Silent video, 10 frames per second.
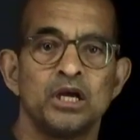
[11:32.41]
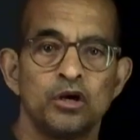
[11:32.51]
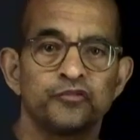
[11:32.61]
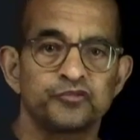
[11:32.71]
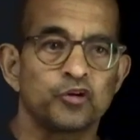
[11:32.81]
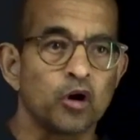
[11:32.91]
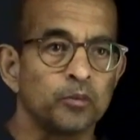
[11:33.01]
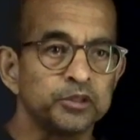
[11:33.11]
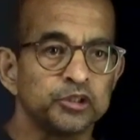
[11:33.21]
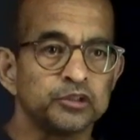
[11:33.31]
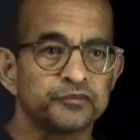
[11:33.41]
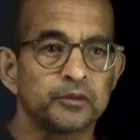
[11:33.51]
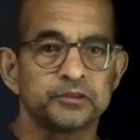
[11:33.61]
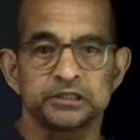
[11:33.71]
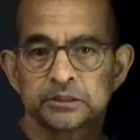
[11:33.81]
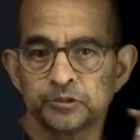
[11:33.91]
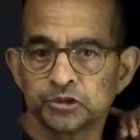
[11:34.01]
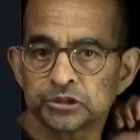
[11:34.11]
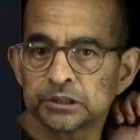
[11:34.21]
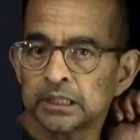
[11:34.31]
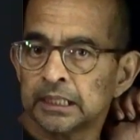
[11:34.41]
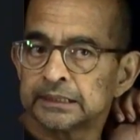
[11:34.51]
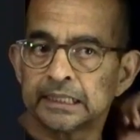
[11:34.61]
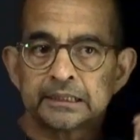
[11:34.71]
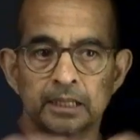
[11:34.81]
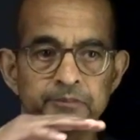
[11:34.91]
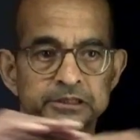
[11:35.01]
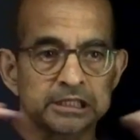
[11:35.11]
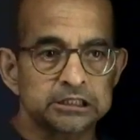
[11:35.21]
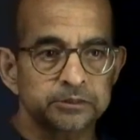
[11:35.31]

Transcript: from a uniform distribution that represents,